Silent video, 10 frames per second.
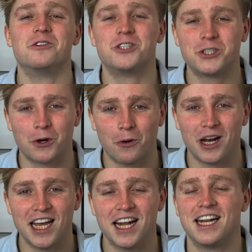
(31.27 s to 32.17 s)

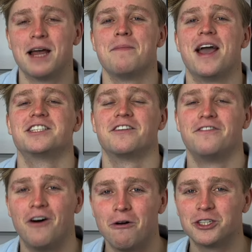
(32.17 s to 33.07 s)
surely that makes
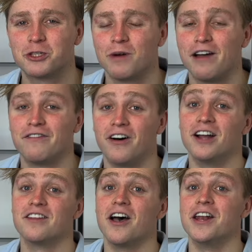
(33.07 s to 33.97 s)
Focus
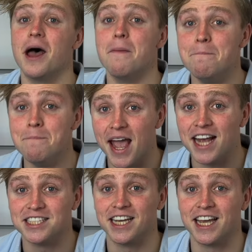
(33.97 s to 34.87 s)
Graphite an
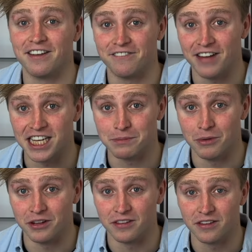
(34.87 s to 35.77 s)
amazing
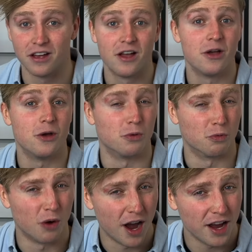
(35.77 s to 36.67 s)
investment.
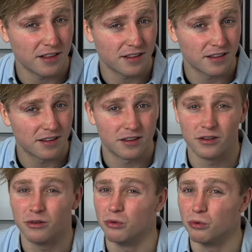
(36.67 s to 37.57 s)
Right?
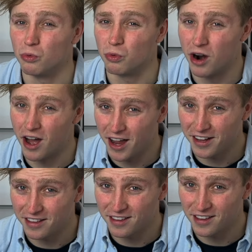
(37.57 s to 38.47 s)
Right?